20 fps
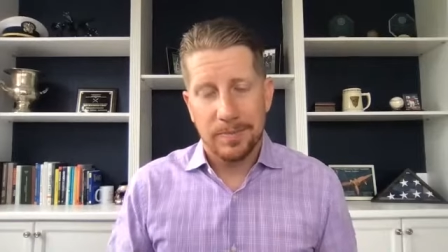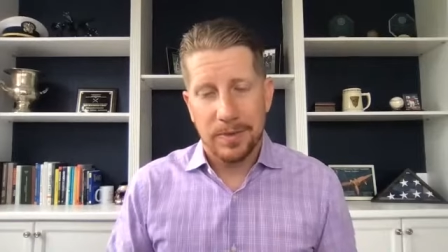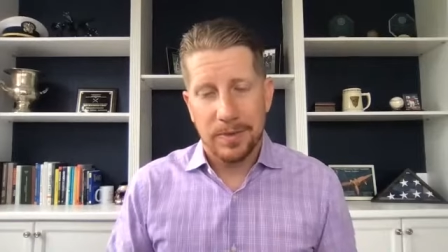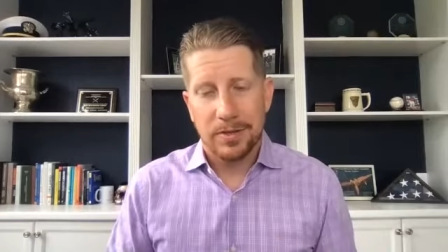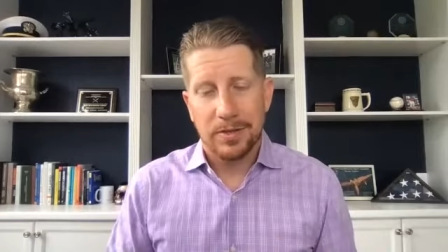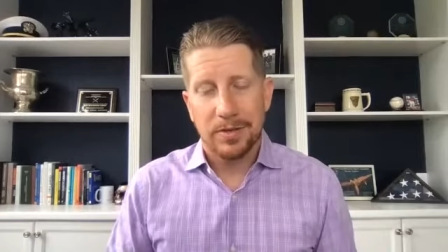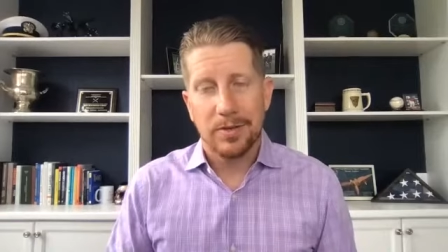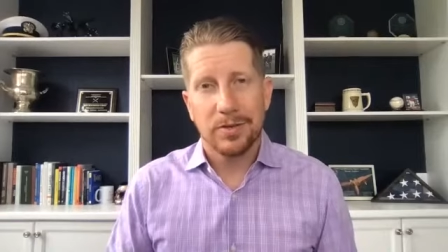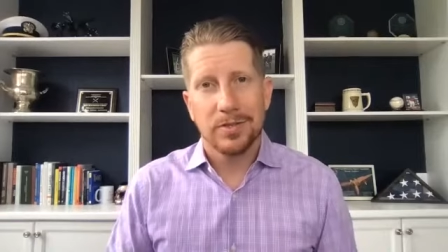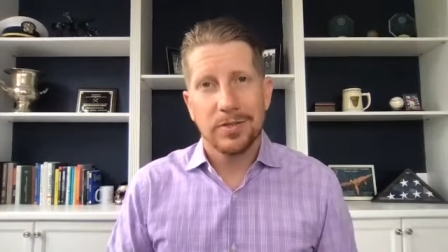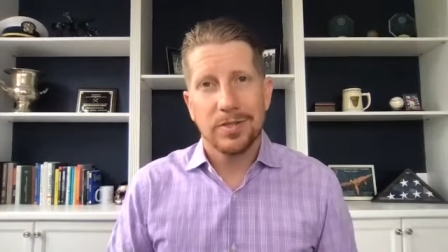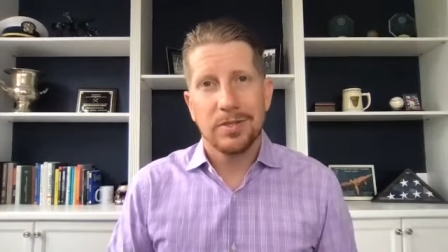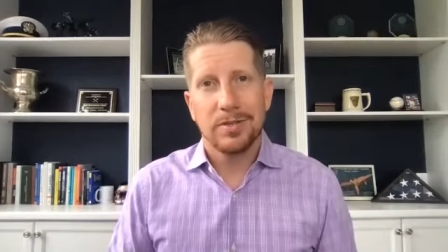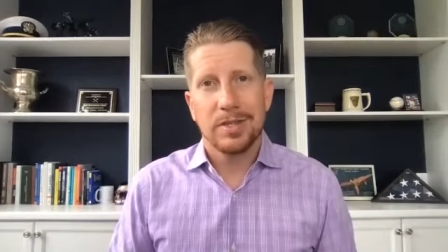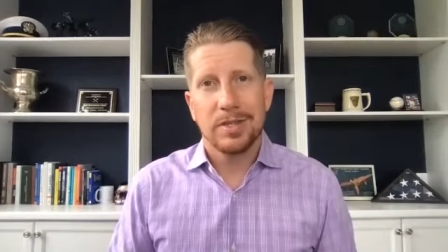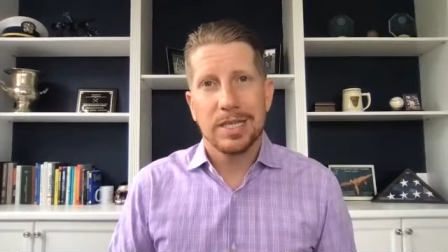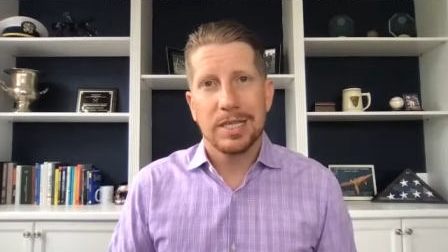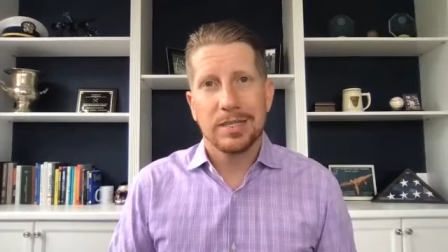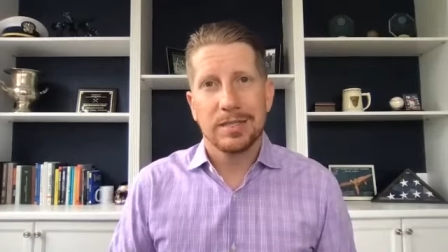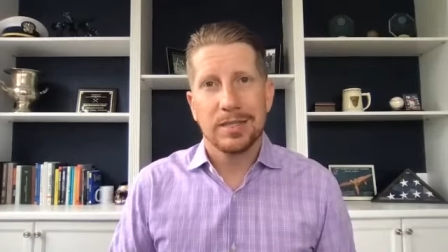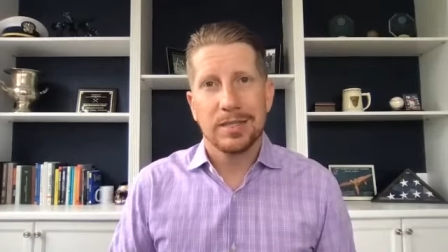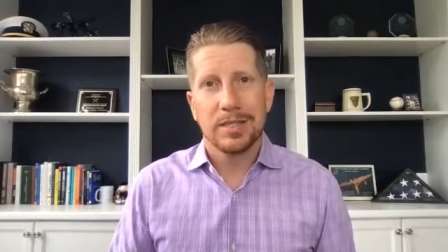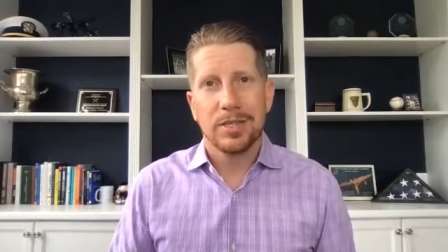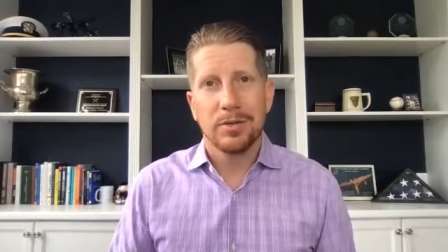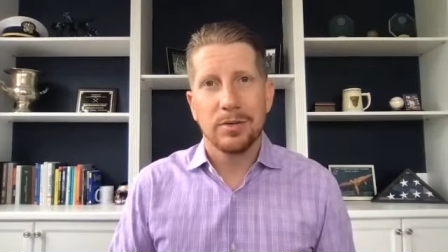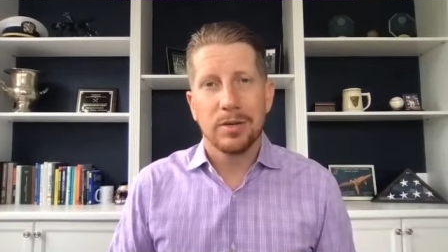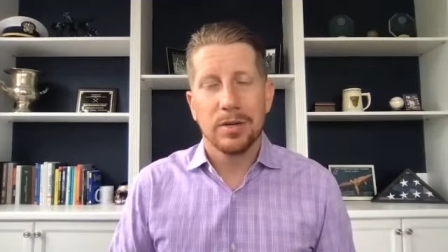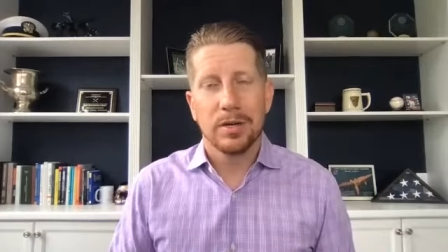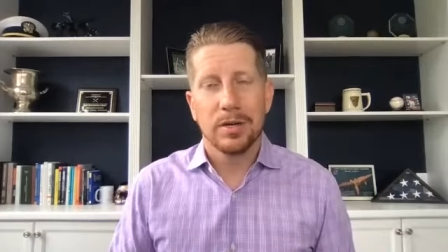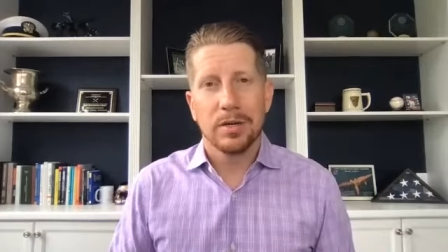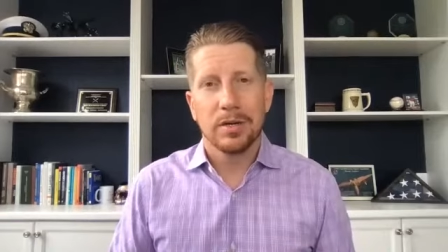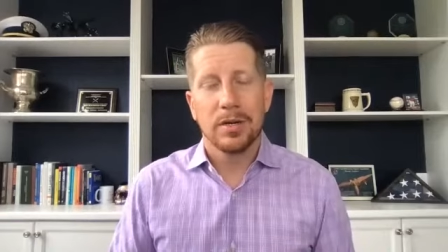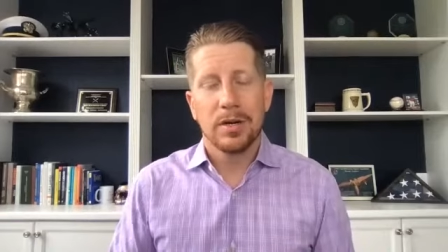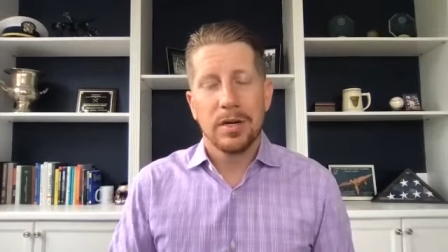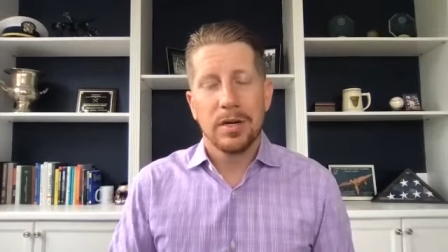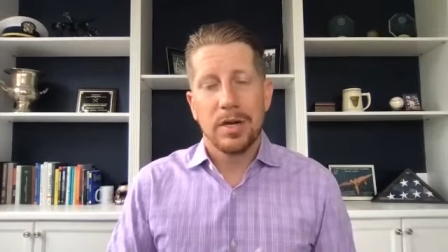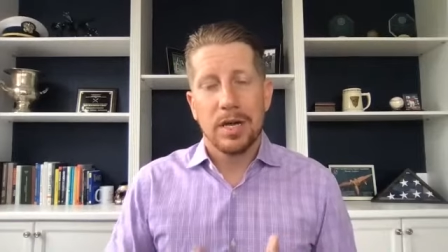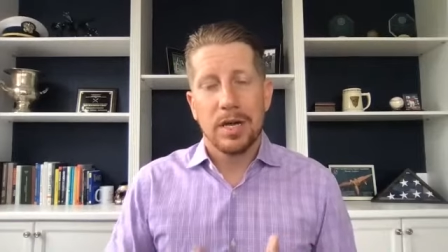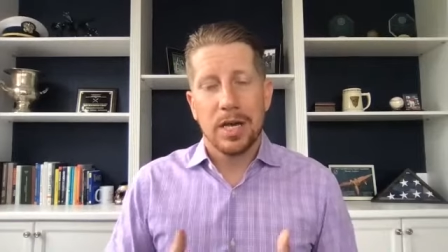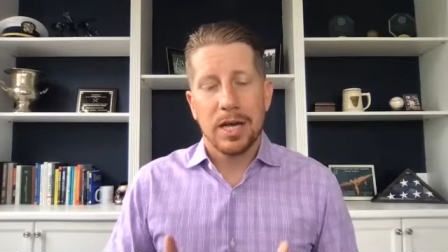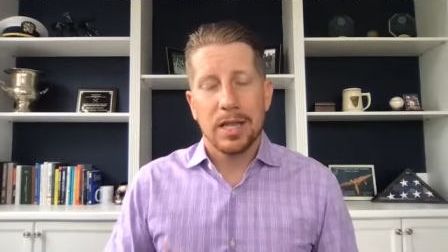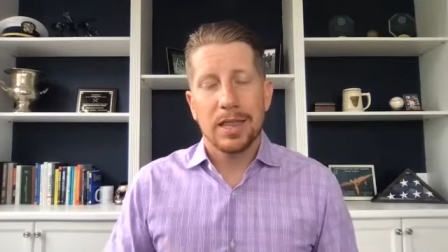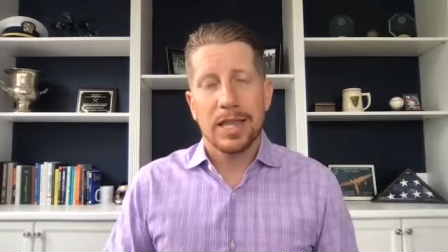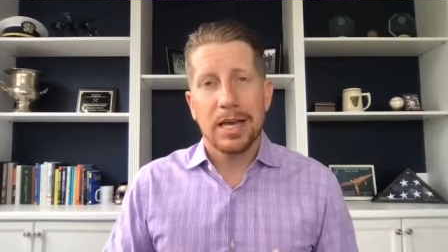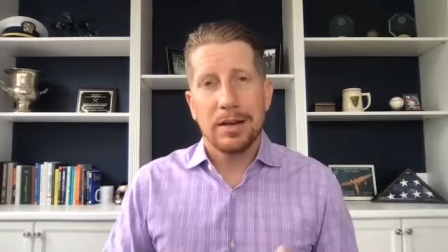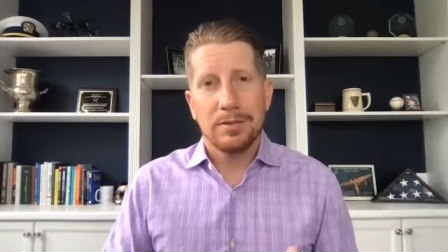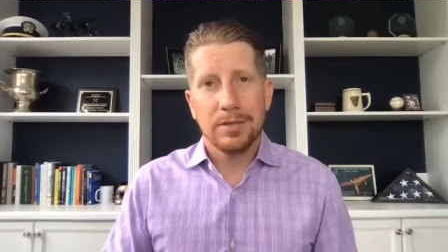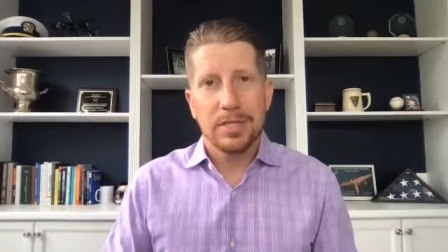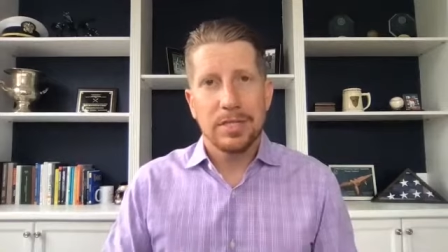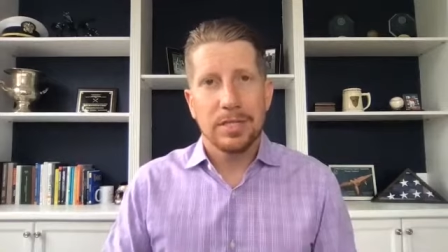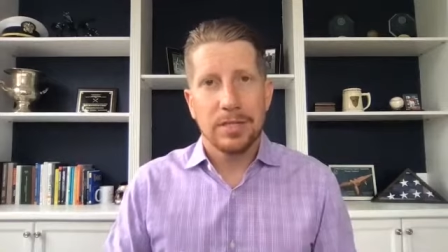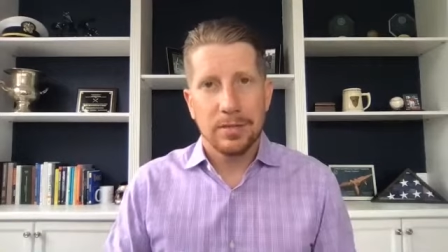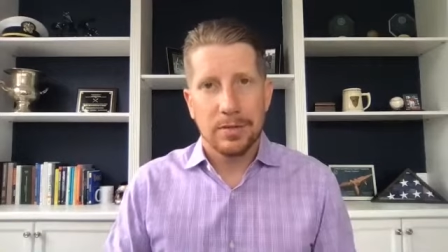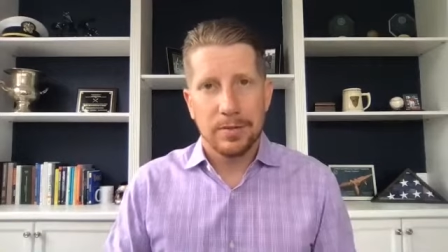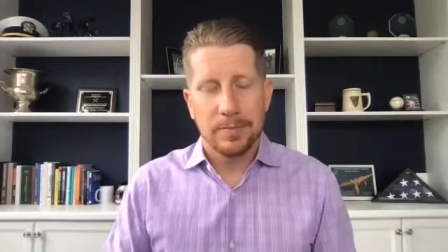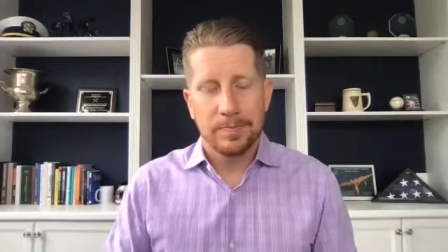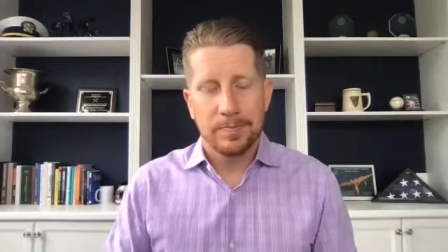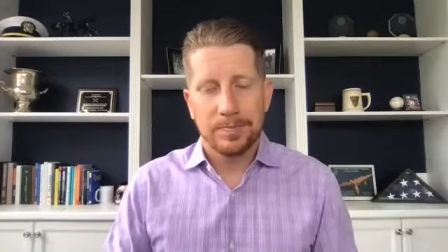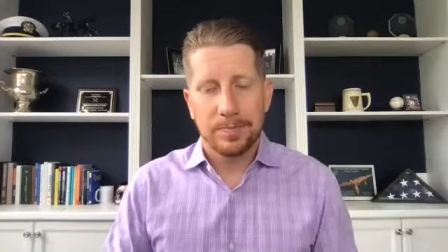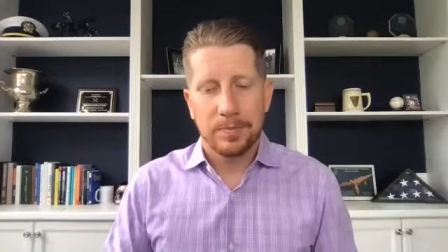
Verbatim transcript: So those are two things that you are allowed to do,